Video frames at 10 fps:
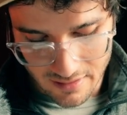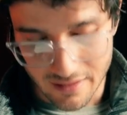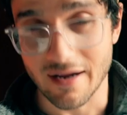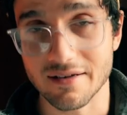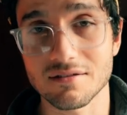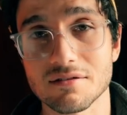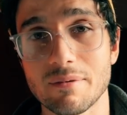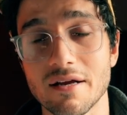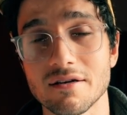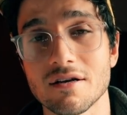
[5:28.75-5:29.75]
And I can
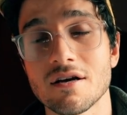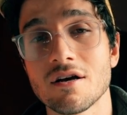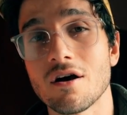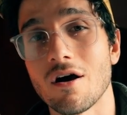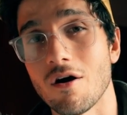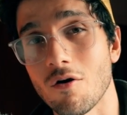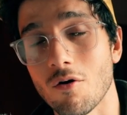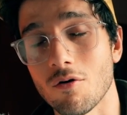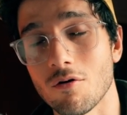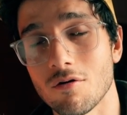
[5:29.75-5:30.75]
spend a
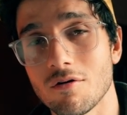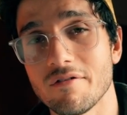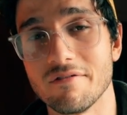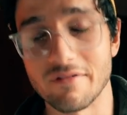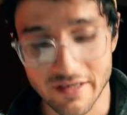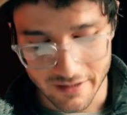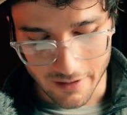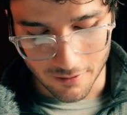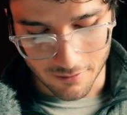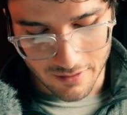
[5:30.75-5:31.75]
whole
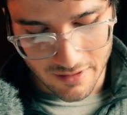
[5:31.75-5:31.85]
video